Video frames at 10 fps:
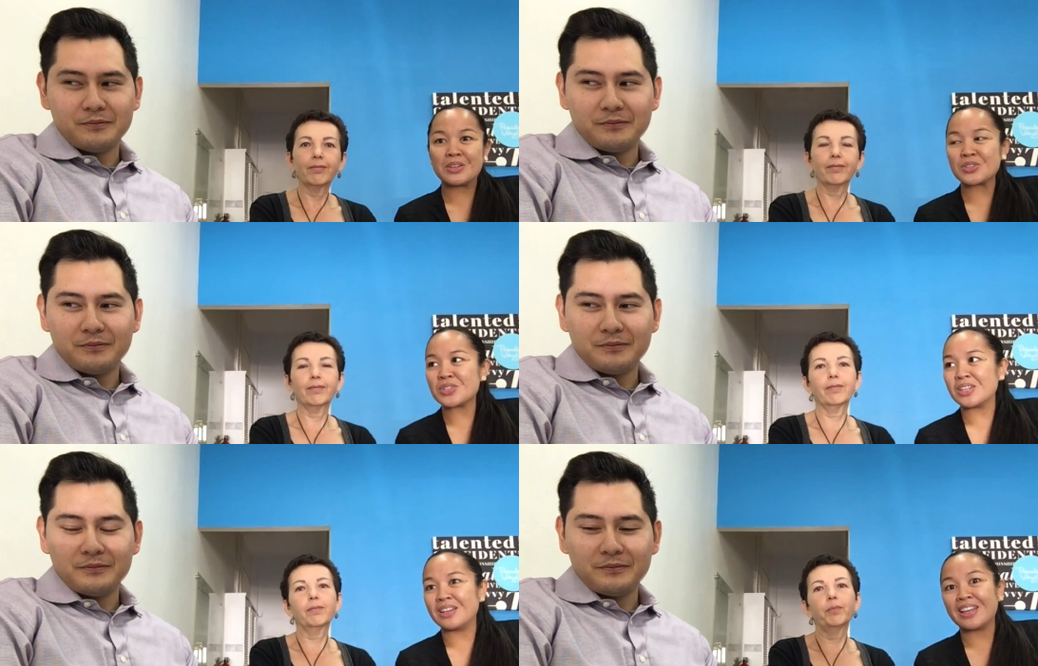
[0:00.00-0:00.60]
Speaker 1: us
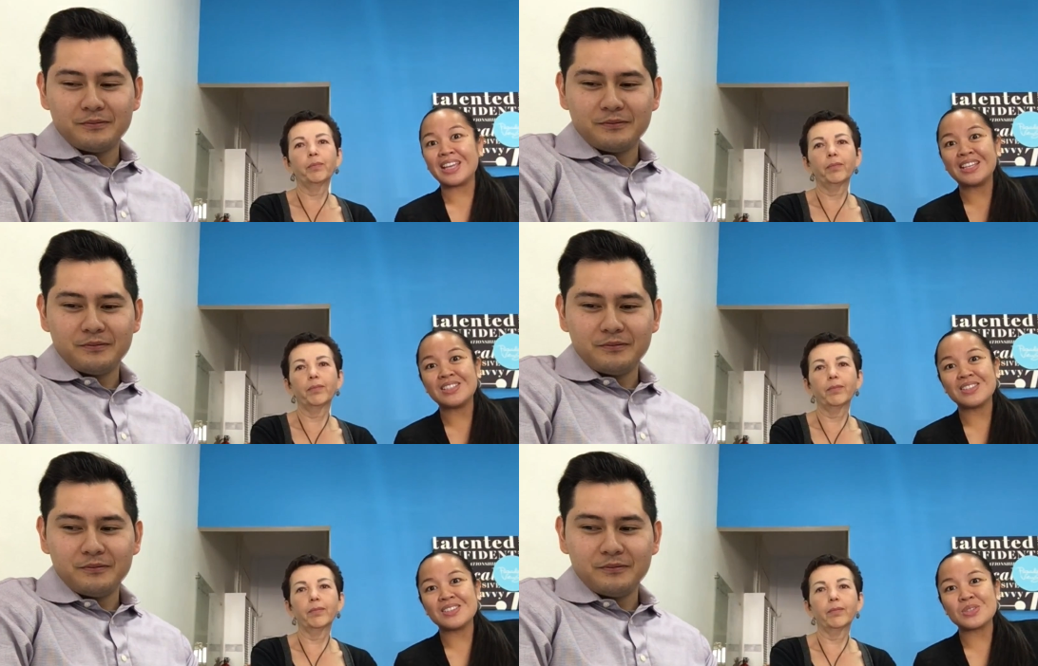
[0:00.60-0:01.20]
uh,
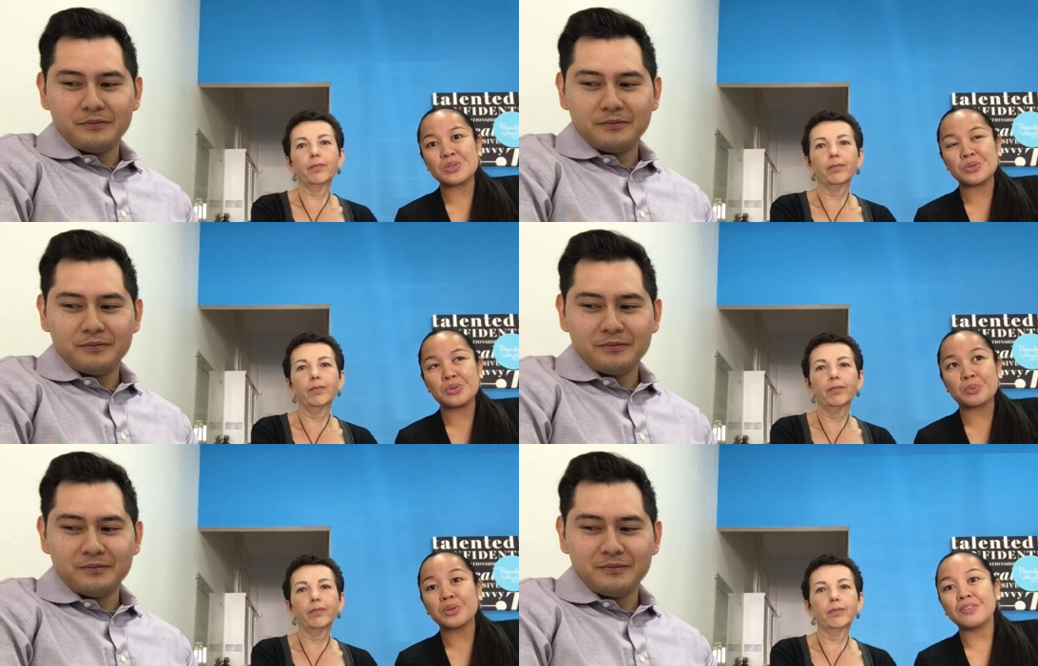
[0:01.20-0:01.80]
agents to
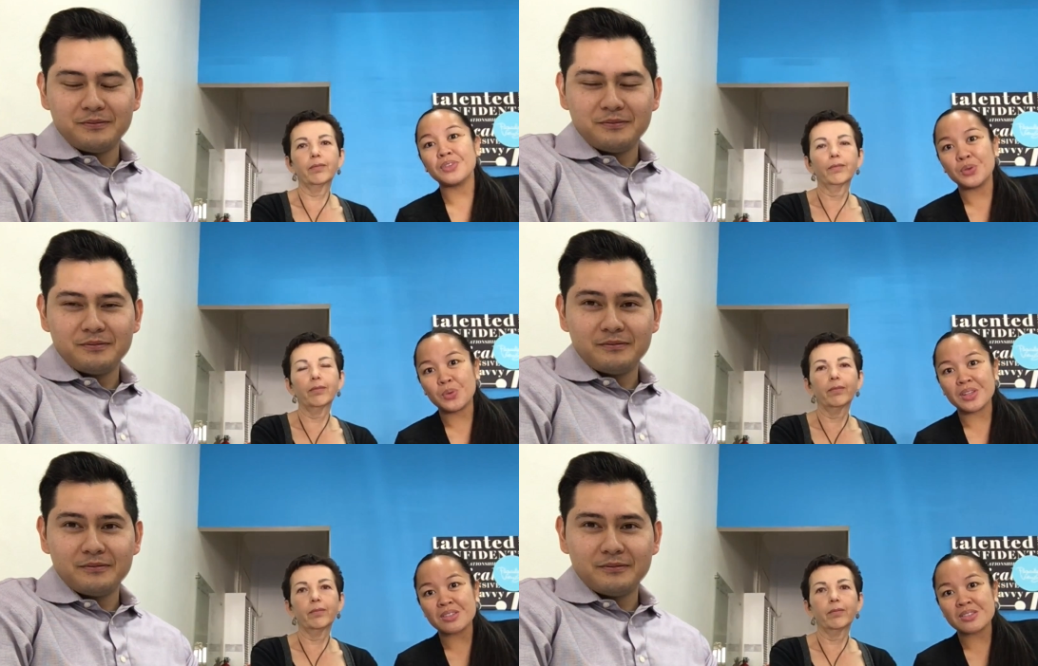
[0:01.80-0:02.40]
preview
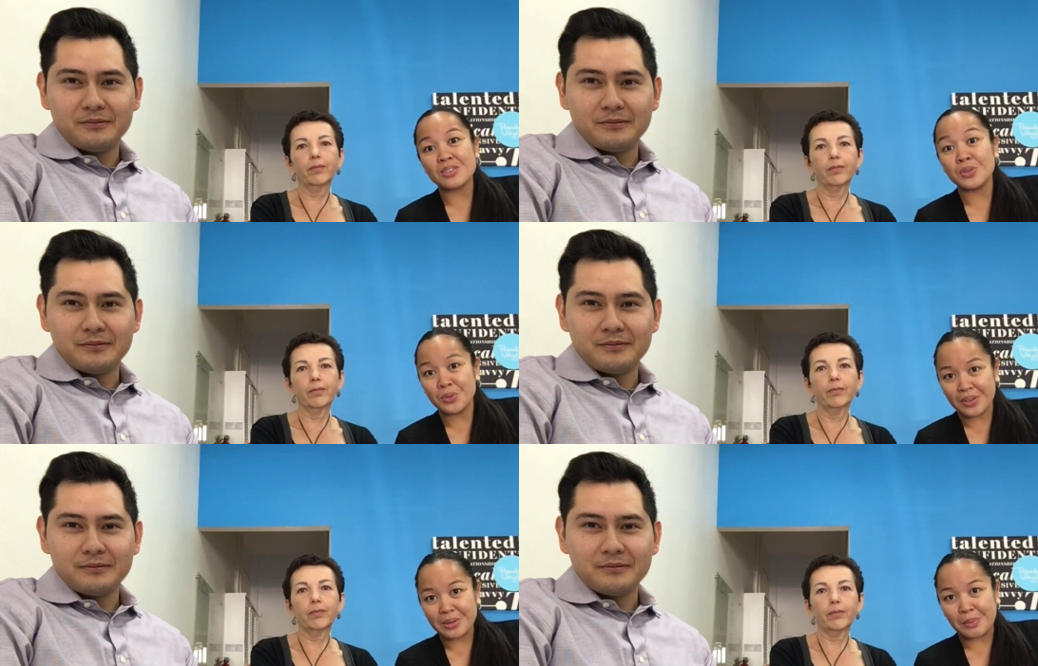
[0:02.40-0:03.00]
what's new
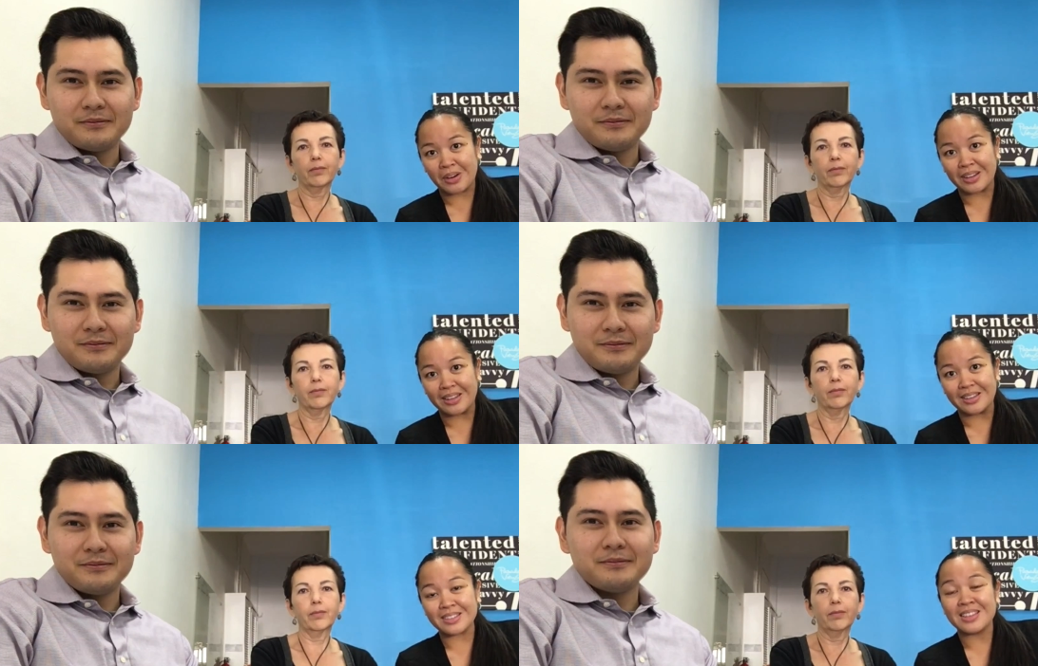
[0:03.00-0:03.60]
on the market